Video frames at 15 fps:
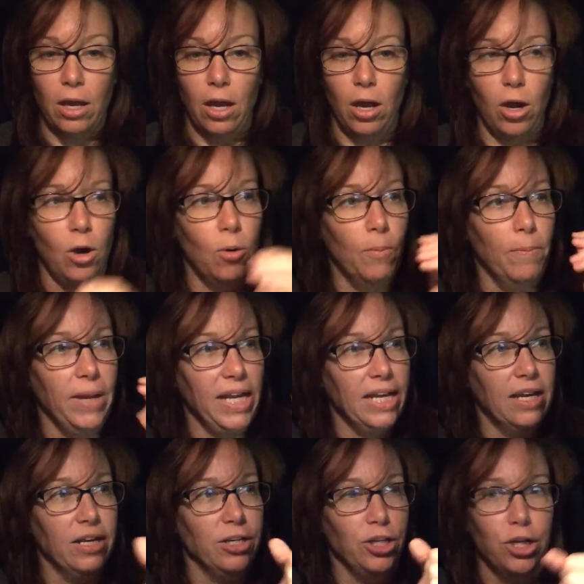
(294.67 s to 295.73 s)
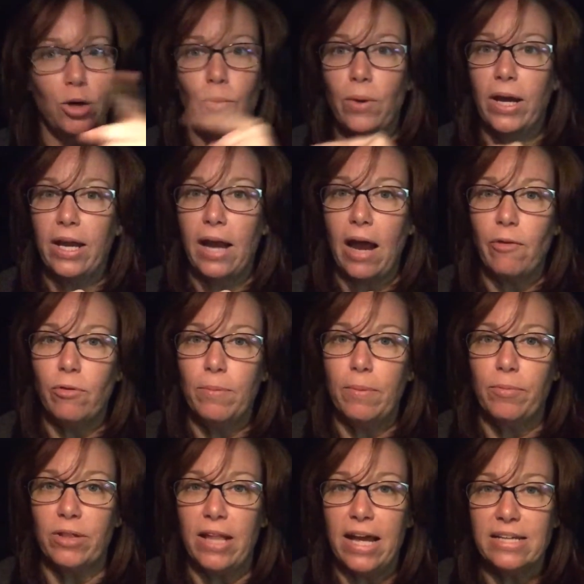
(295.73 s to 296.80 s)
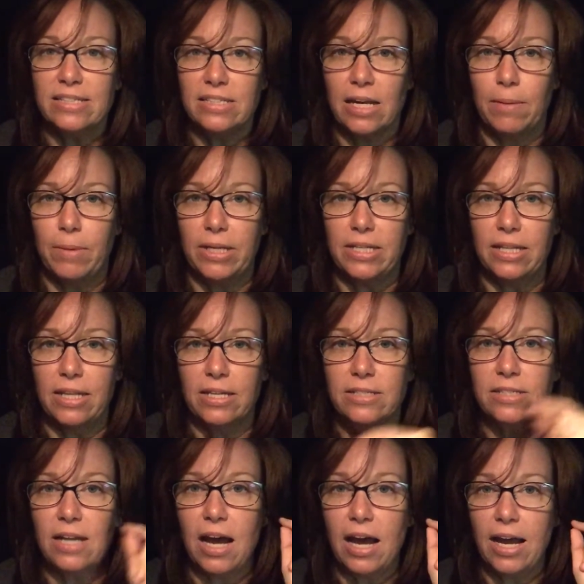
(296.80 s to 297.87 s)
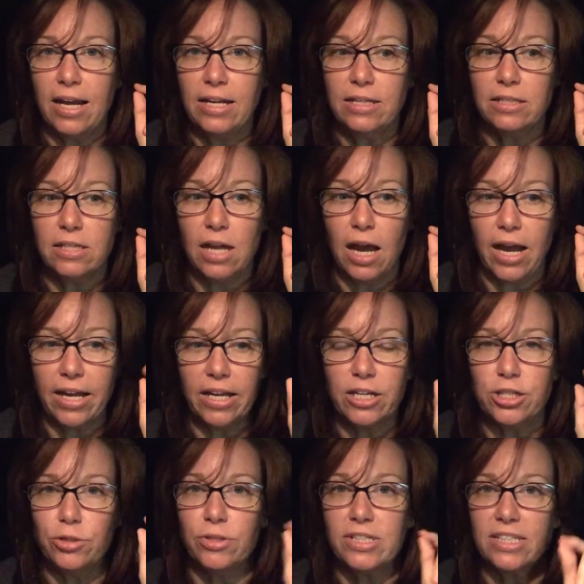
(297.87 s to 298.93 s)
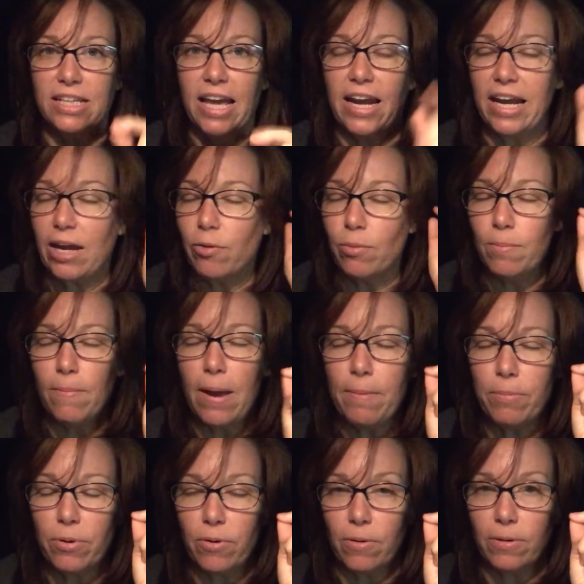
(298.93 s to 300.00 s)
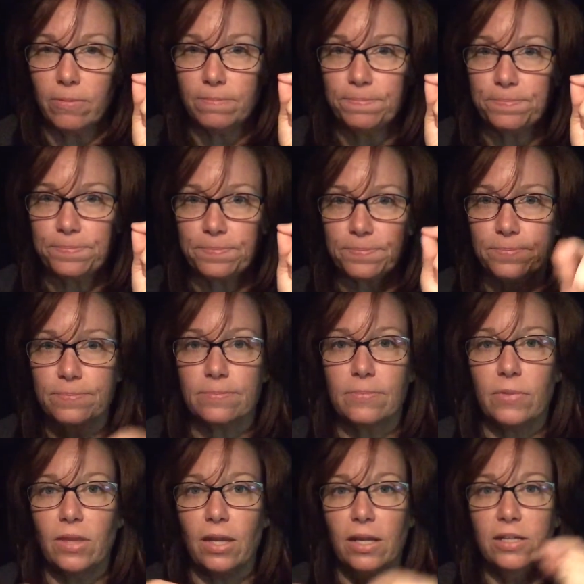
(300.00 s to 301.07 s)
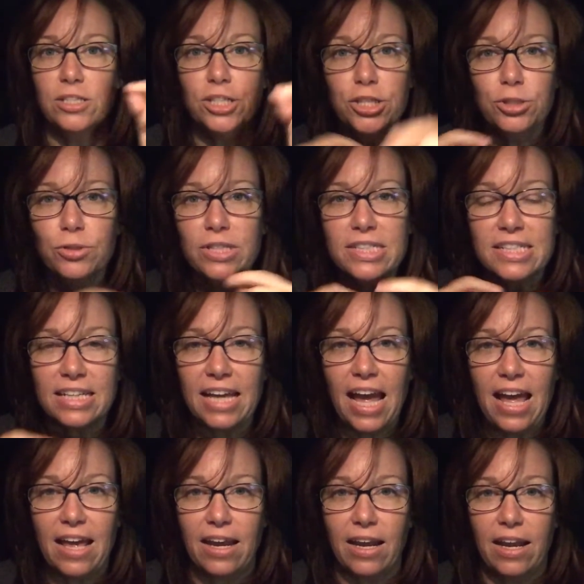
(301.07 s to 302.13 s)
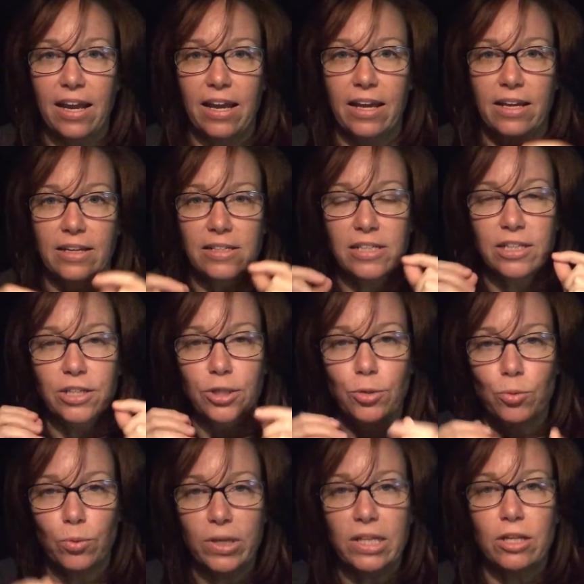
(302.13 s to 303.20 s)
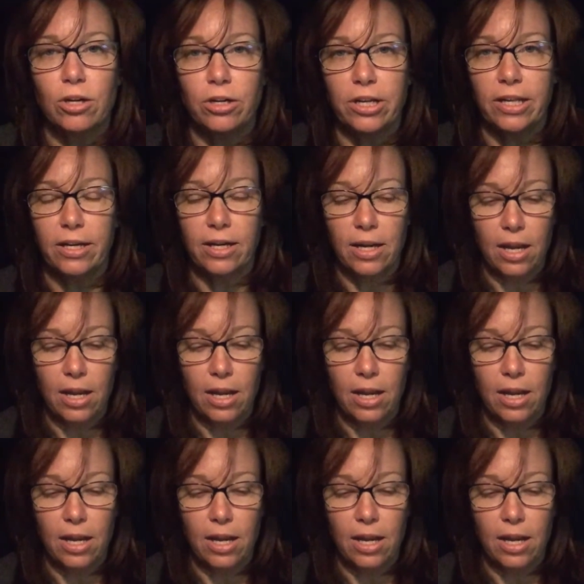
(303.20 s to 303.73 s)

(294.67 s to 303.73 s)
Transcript: oh man, you know what? I remember the last time I did this. I got to do this again. I got to remember to do this again, and you relearned it.